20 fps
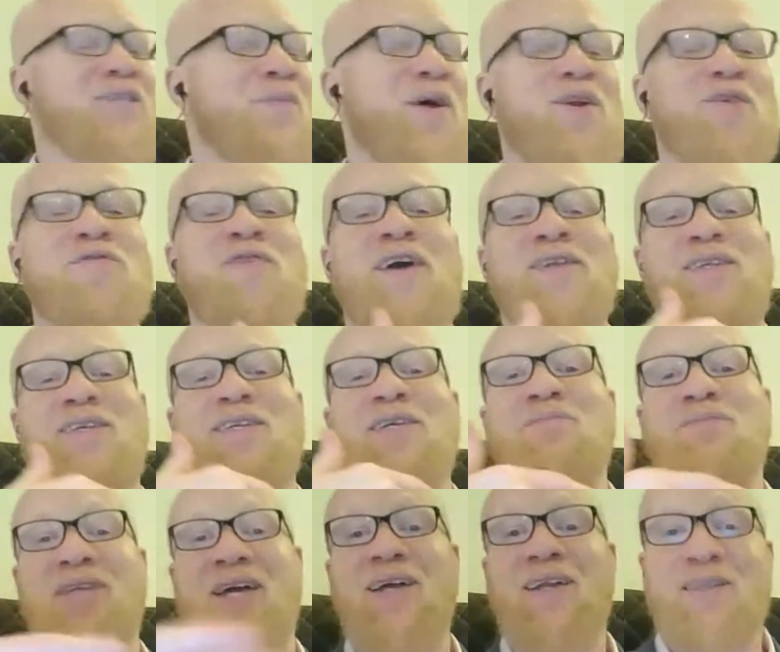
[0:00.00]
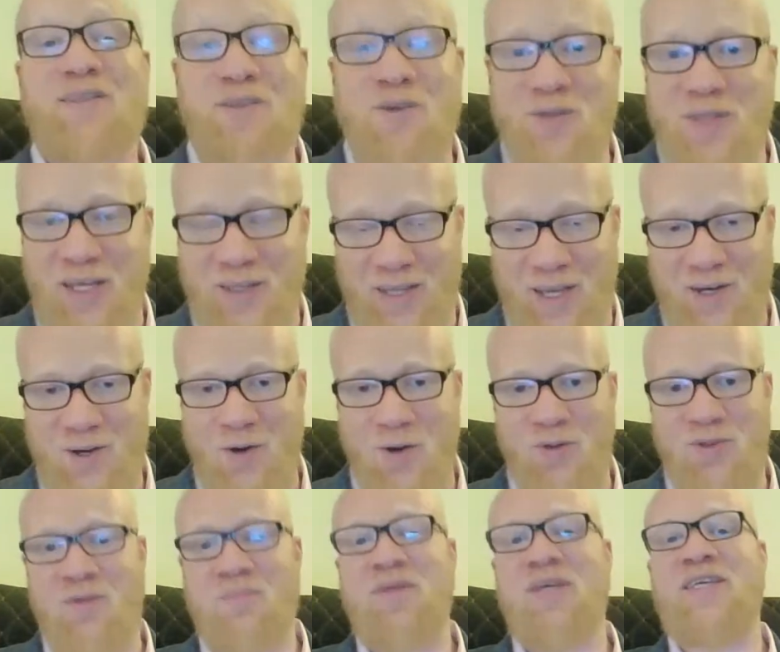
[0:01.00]
As a matter of fact, they keep telling you that they
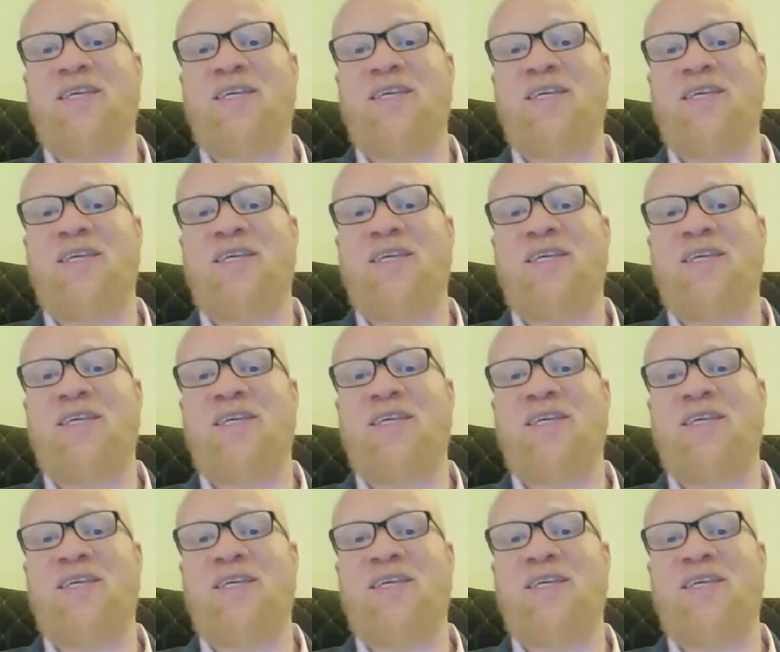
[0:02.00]
know them.